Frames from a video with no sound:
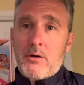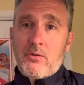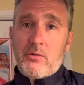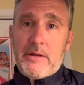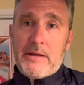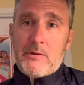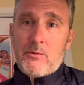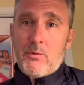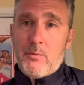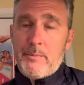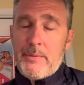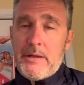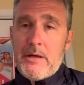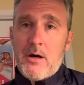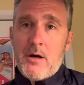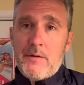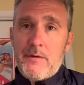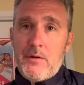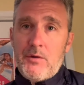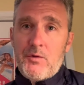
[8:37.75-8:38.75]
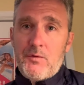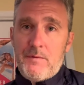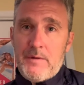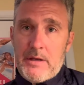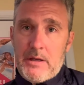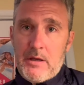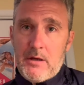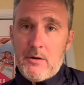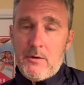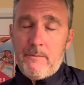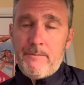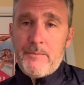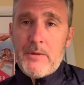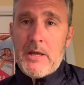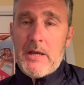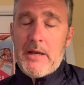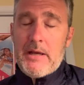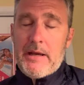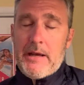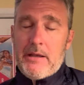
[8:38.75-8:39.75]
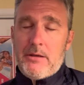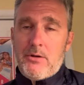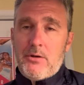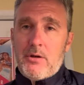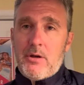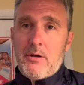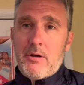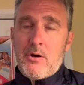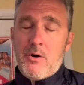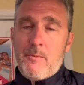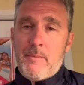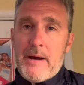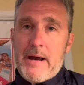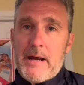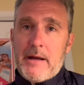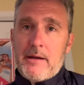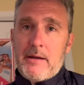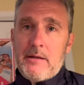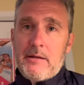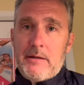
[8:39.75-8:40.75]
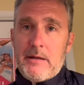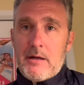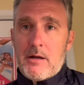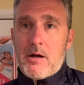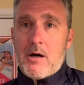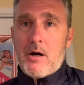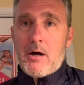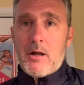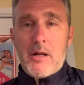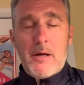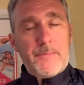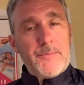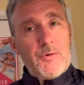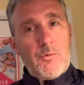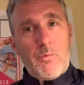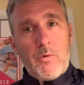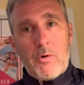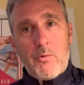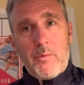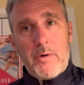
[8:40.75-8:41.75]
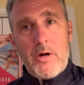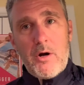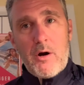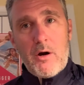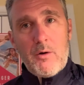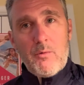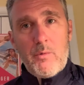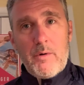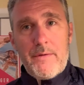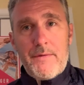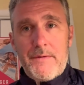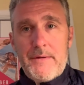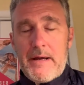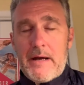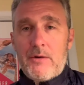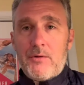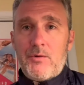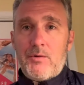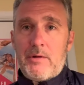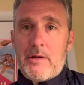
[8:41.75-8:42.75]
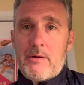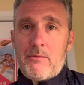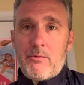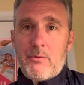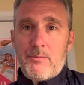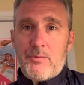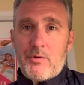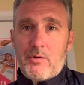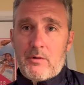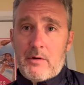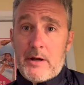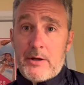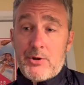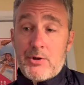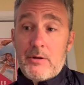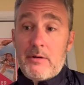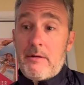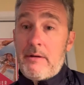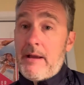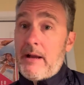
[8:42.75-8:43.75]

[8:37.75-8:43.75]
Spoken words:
link will be on this video, and you can go back and get caught up to where we are with now stateroom selection.